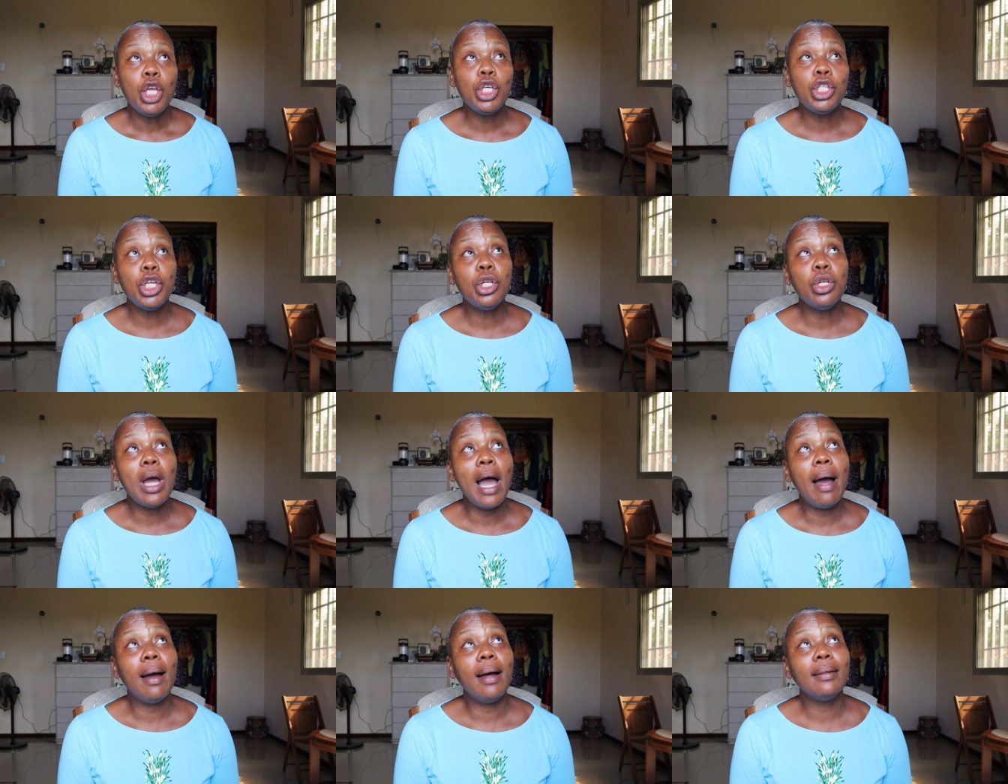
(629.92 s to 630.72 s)
You see,
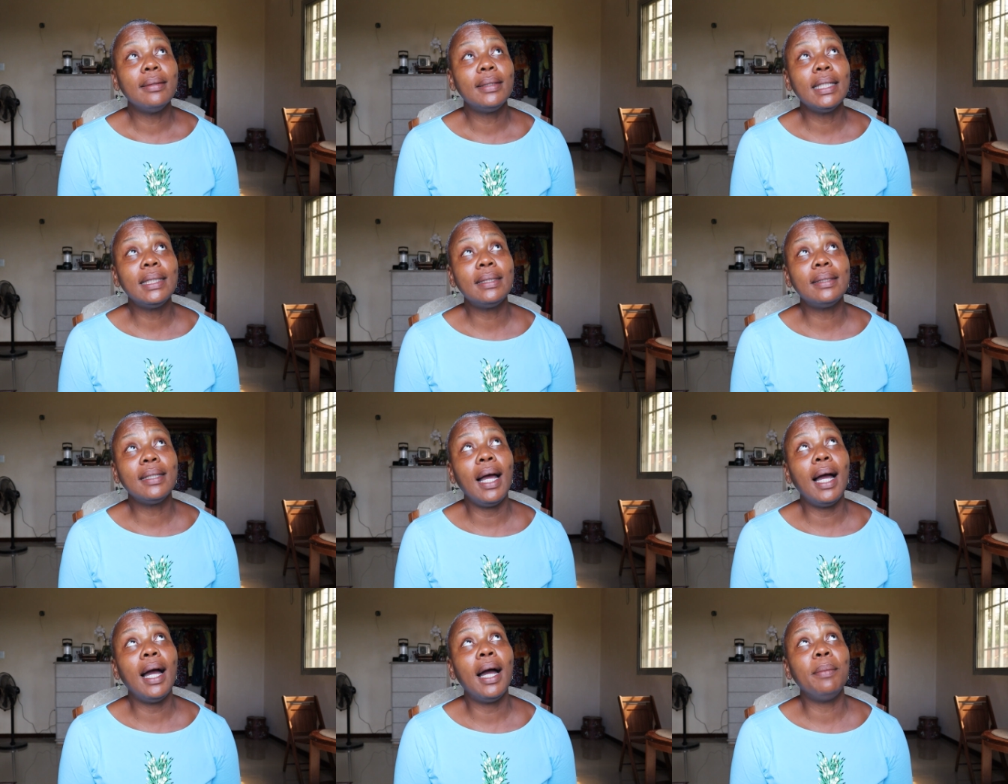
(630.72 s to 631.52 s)
uh, this
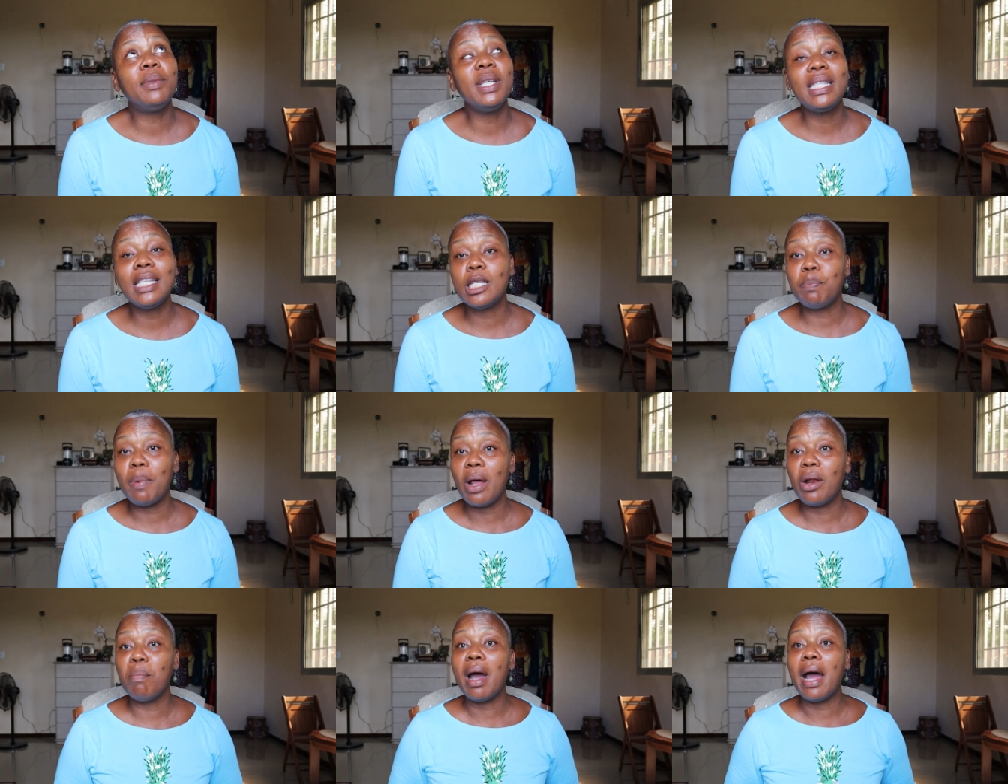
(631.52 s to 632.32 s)
um, this is
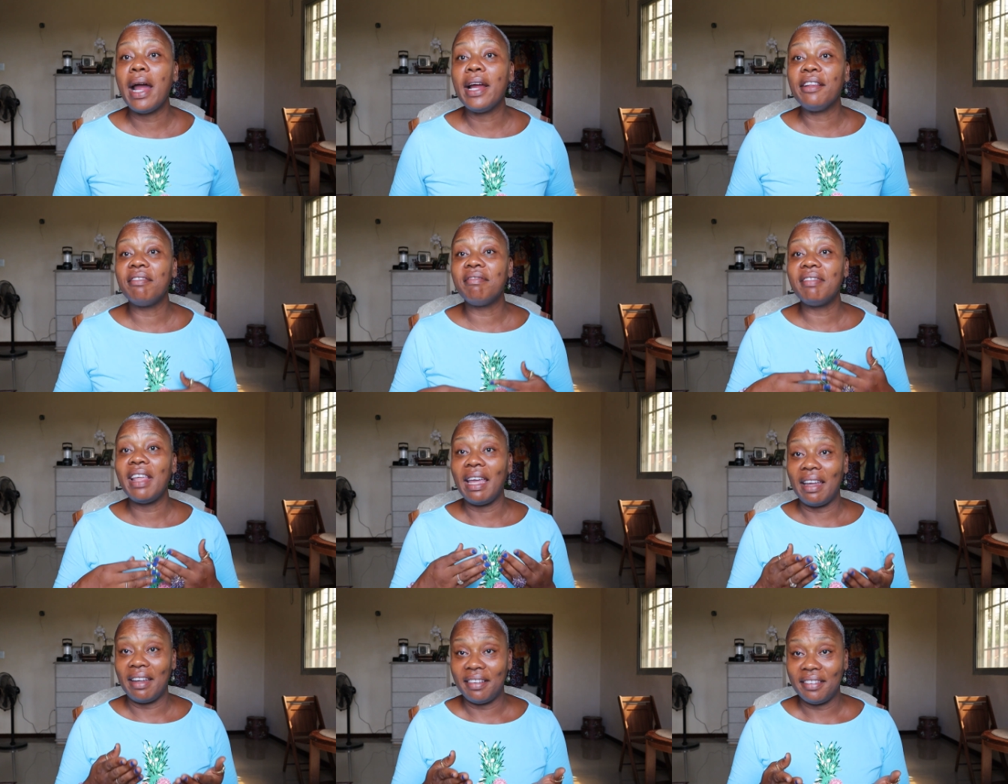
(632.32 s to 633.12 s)
part of my
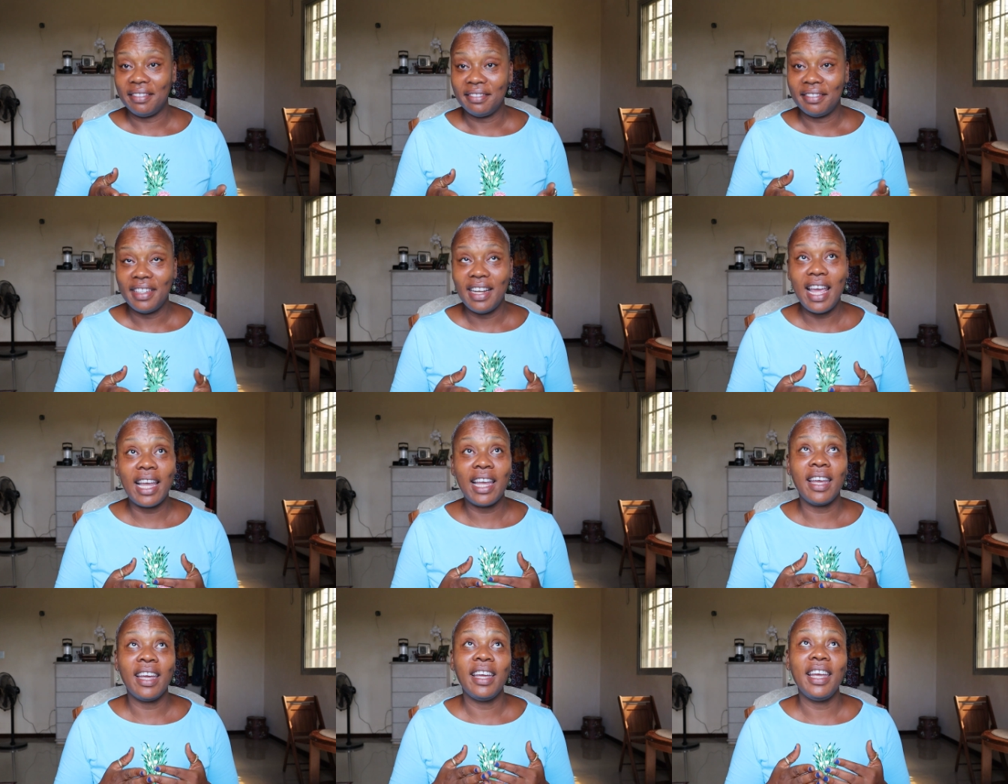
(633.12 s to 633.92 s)
thing
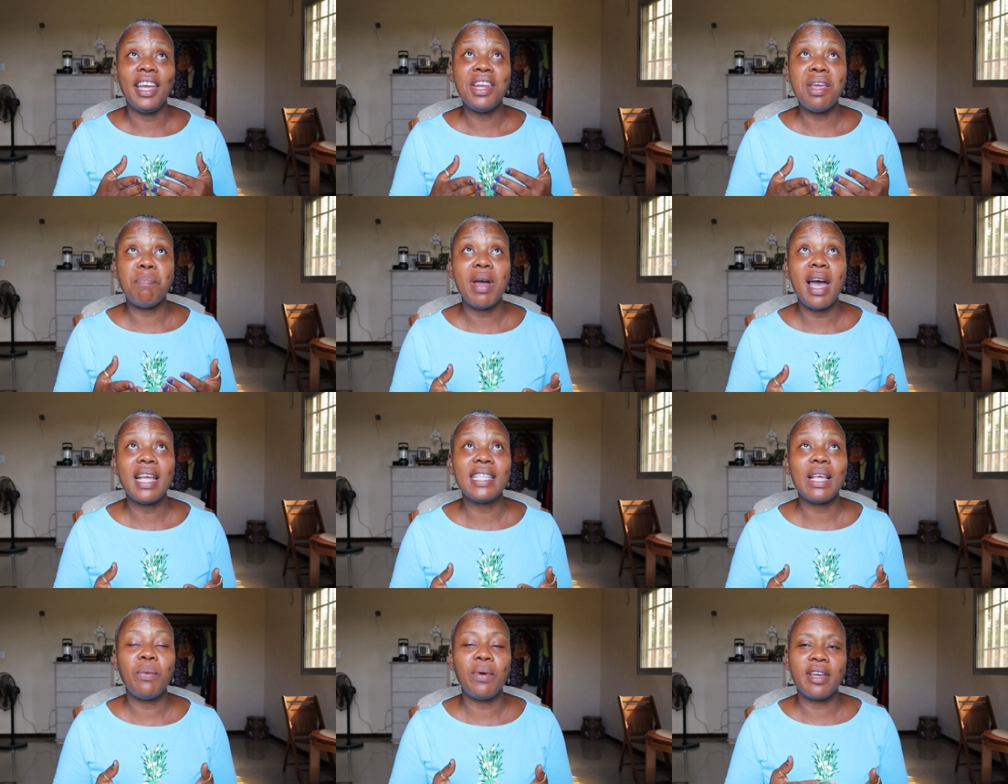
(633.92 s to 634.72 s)
like in the
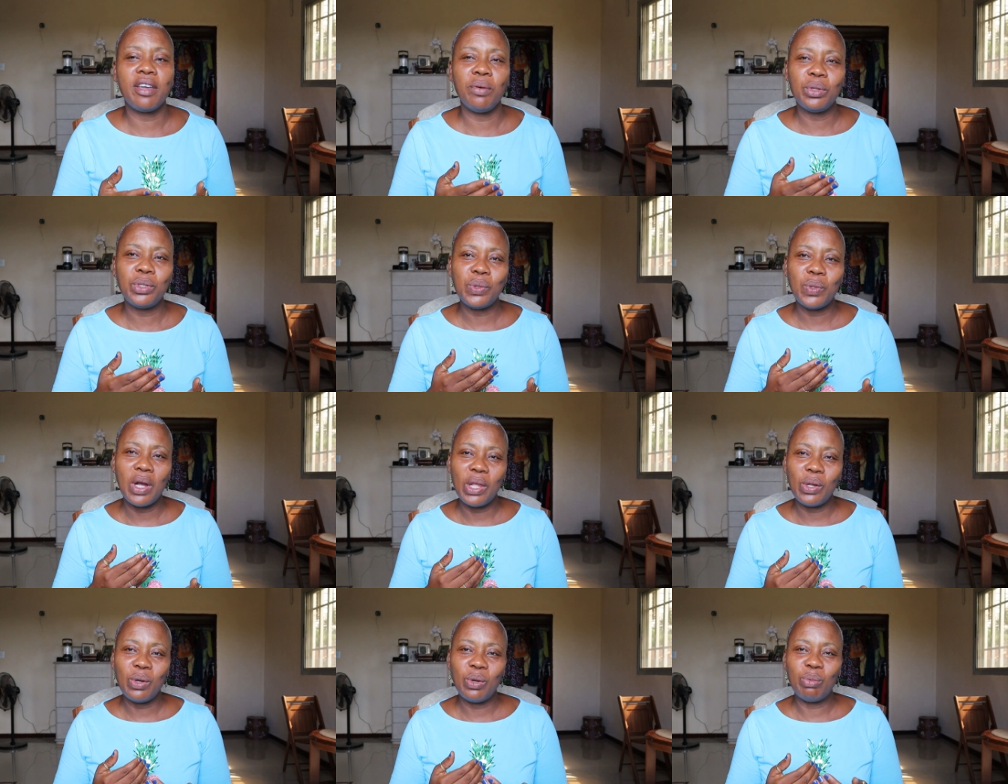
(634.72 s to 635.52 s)
past, I would go to a
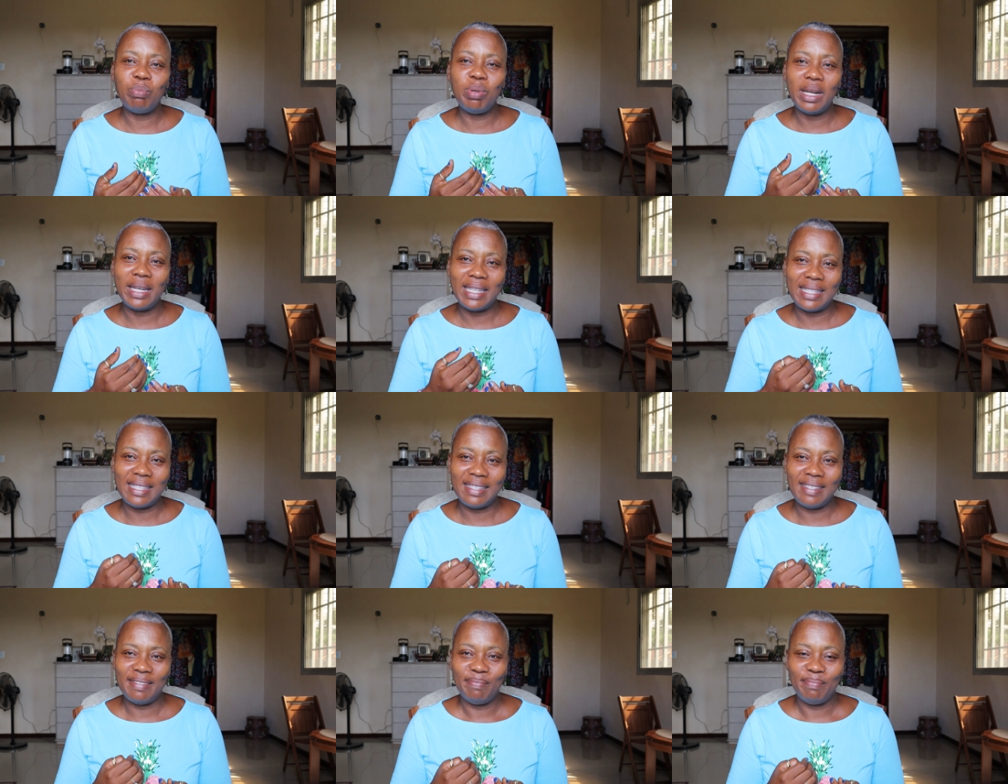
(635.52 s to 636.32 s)
little
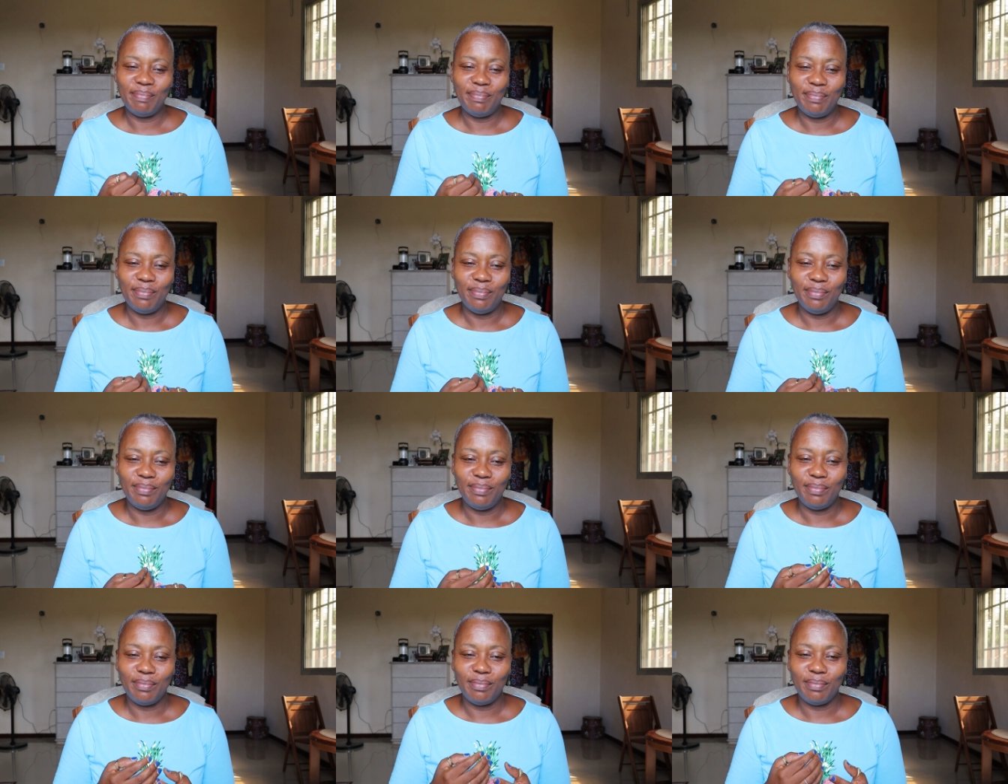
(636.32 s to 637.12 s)
place.
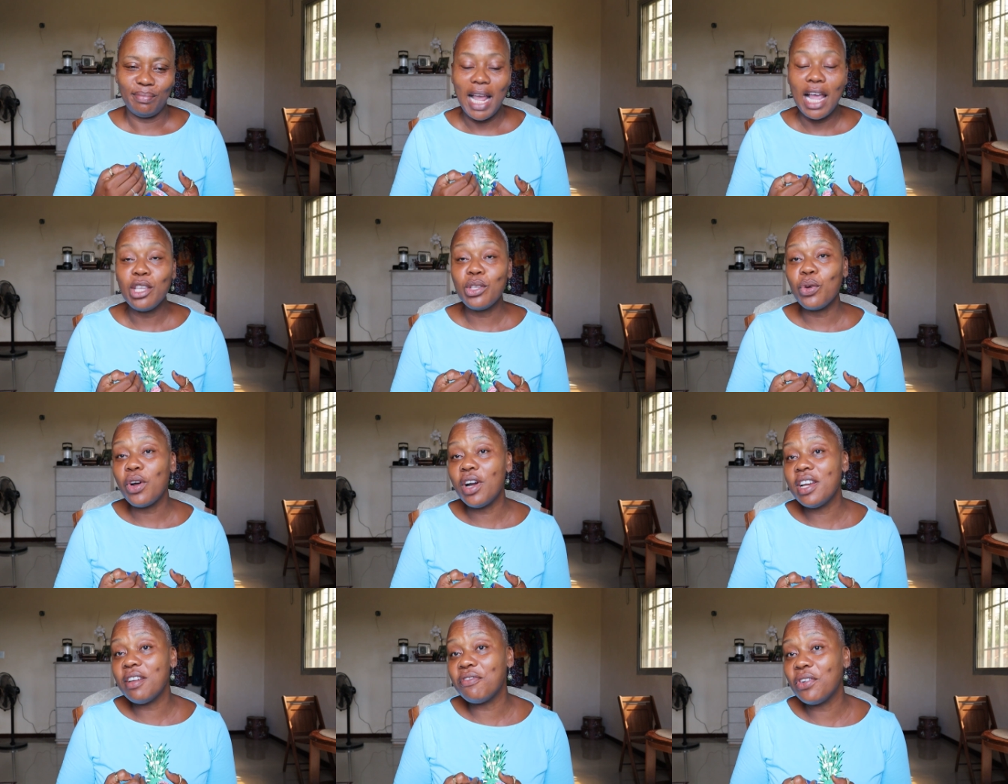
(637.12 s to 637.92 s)
I used to
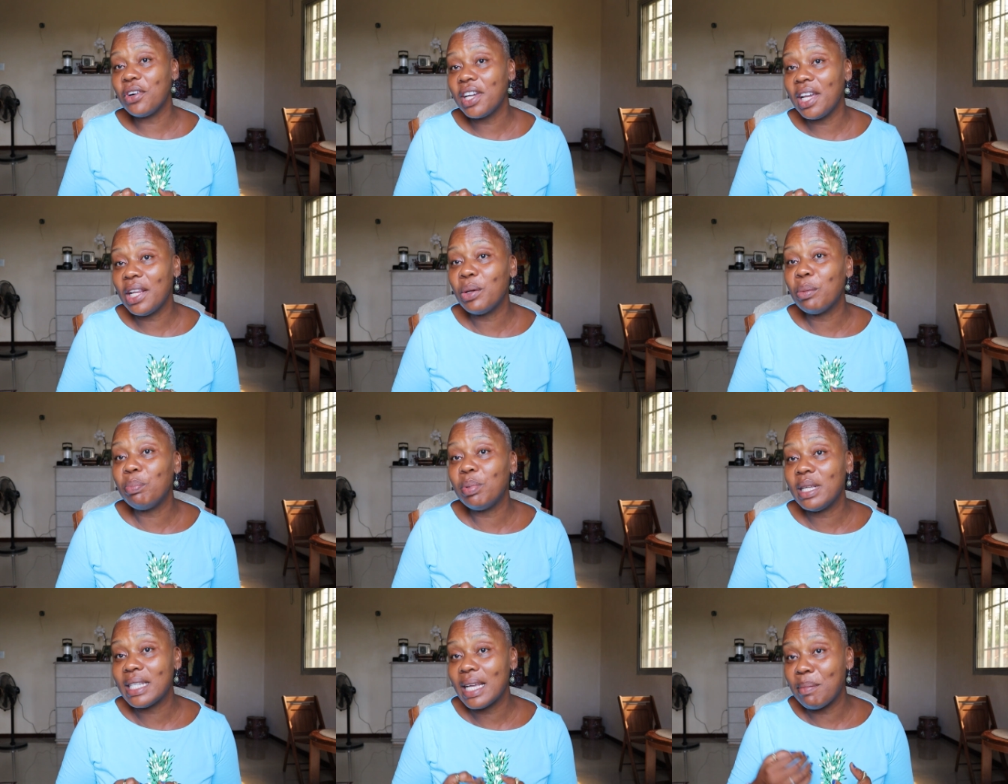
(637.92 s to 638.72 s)
call it a funky little
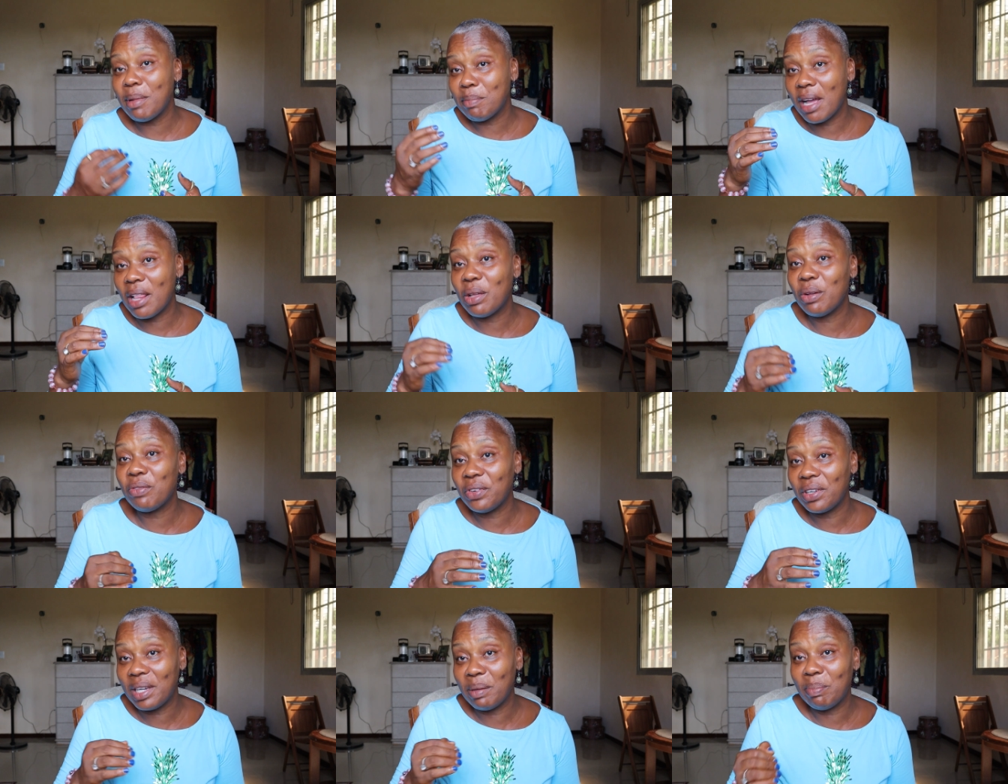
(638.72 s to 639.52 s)
place. I mean, my little
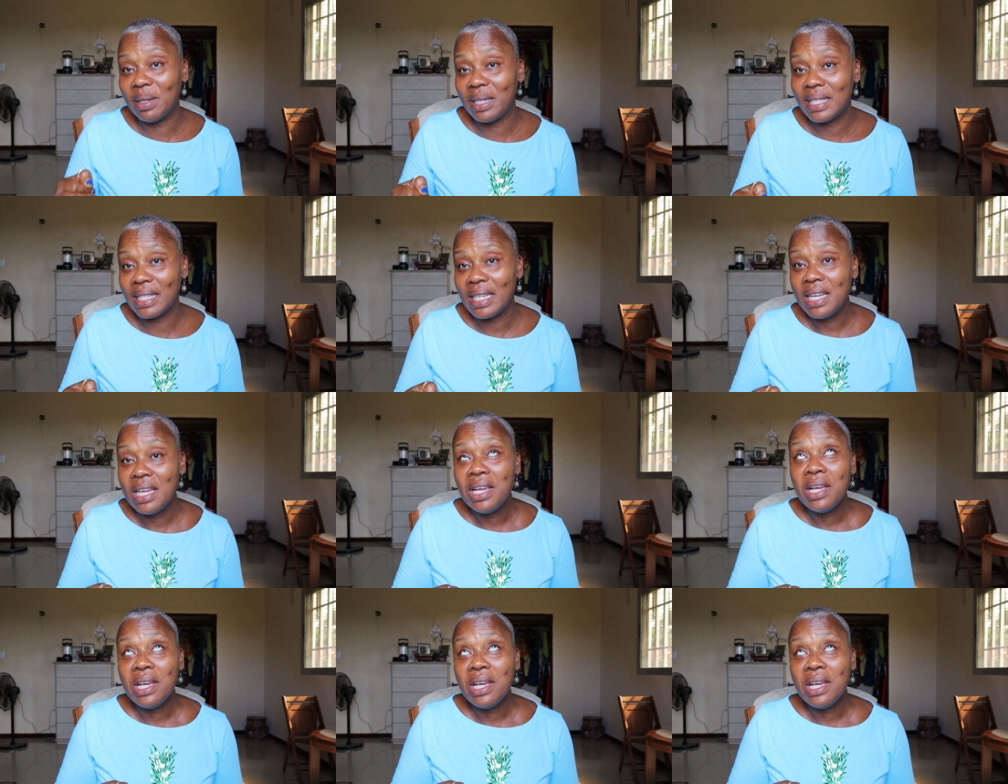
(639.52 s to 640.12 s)
funky place.